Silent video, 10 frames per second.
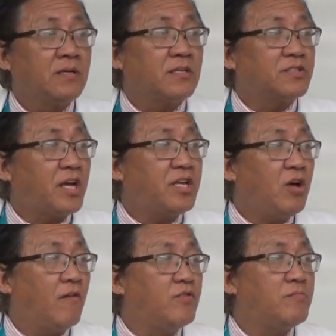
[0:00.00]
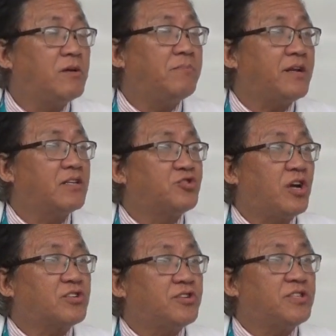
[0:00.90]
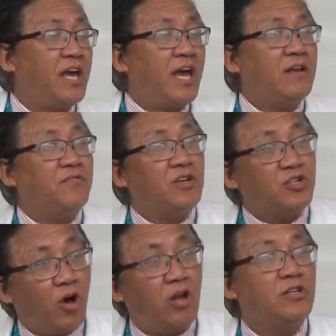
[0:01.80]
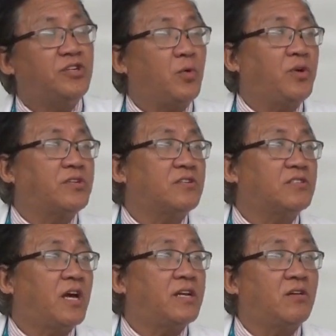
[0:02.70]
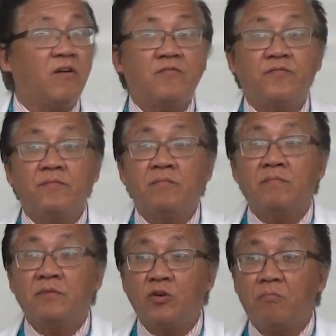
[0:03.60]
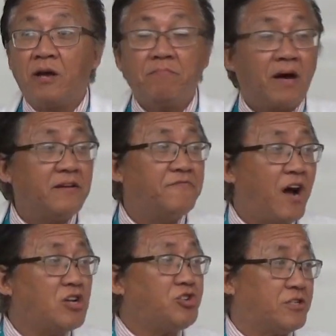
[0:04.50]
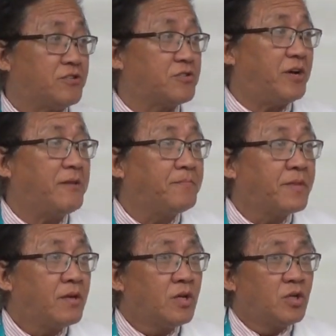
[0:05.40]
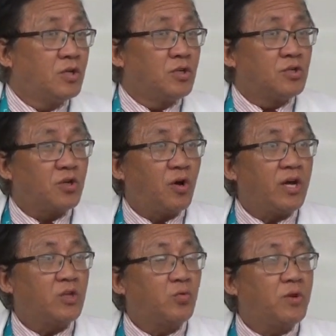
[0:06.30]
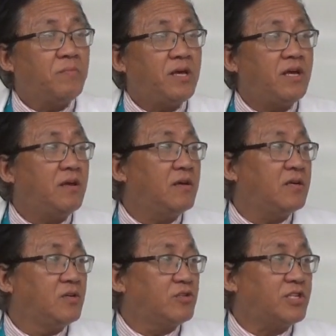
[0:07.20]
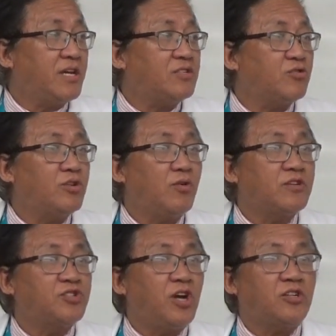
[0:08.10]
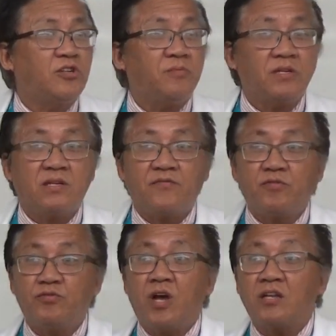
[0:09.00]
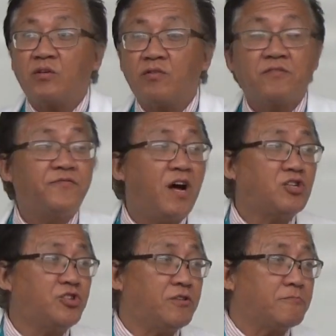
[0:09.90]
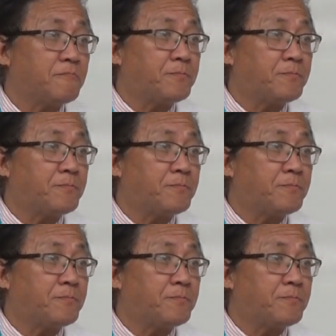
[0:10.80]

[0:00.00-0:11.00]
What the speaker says: Study of human body structures, and physiology, which is the study of human body functions, right? So it would be useless to know the structure, but if you do not know the function.